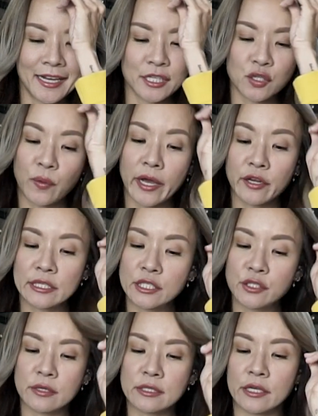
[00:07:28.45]
So what I usually
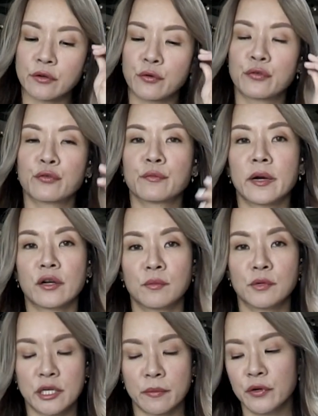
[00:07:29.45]
do is I go through my
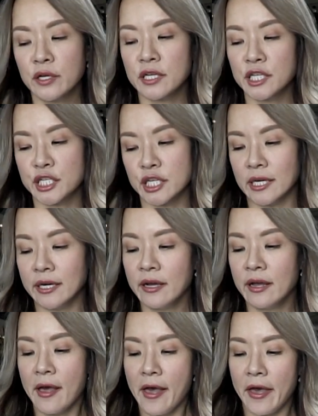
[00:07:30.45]
normal shampoo and conditioner
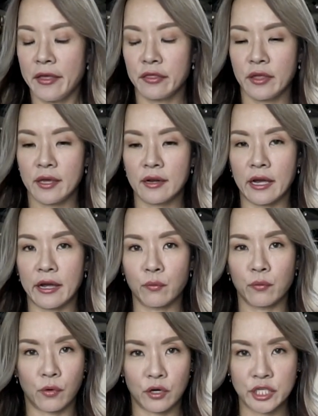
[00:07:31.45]
and then I
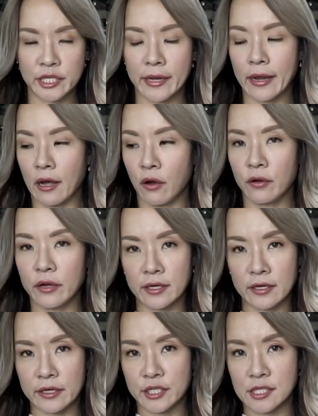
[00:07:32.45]
wash that out,
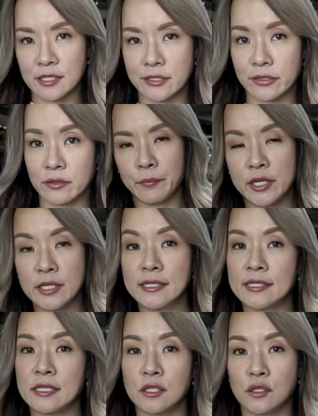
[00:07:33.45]
and I just, because it
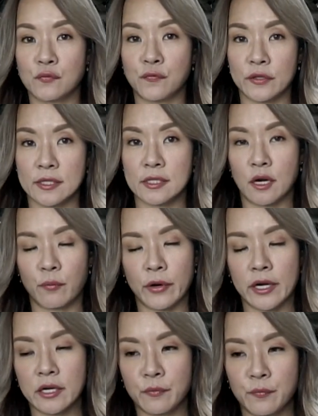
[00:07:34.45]
says it's for the scalp,
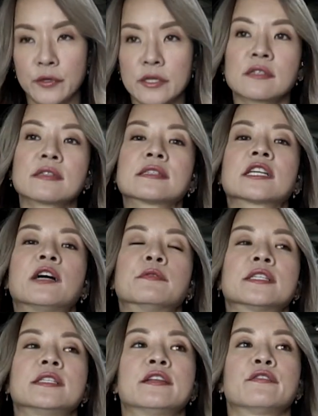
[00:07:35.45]
right? I kind of put this on the scalp and
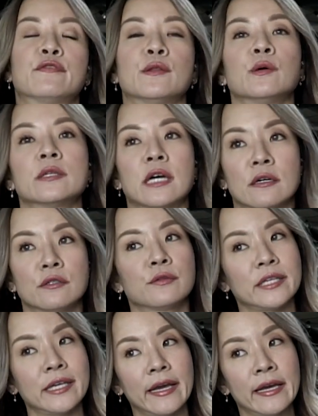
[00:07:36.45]
just let it flow down to
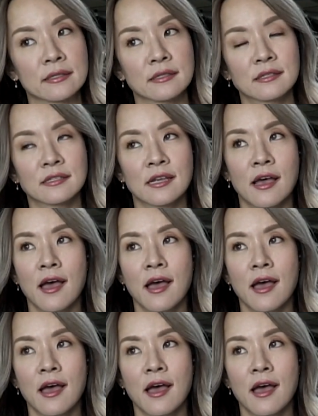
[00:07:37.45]
the ends.